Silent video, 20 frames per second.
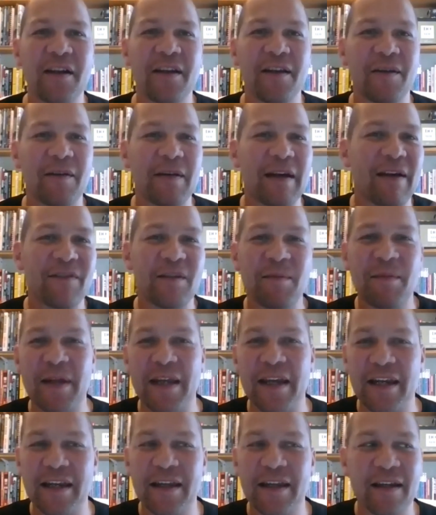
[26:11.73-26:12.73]
You don't have to
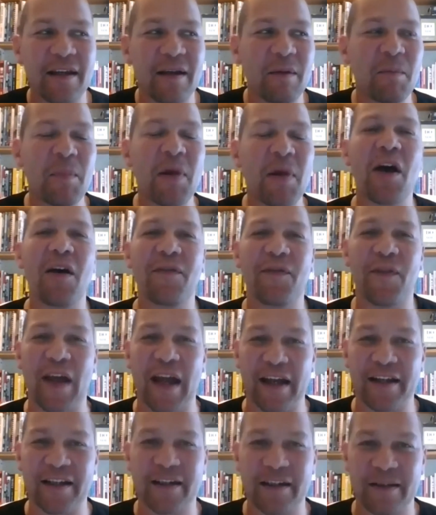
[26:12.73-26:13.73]
be
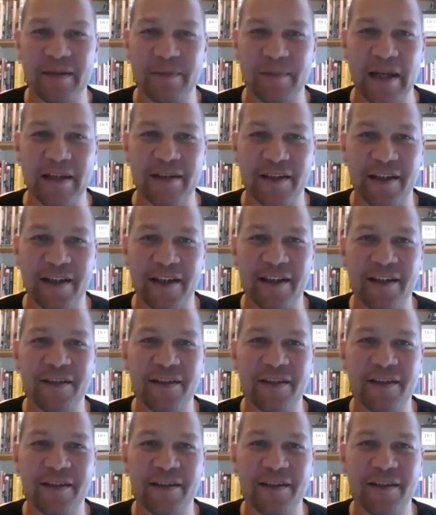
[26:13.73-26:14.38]
perfect, basically.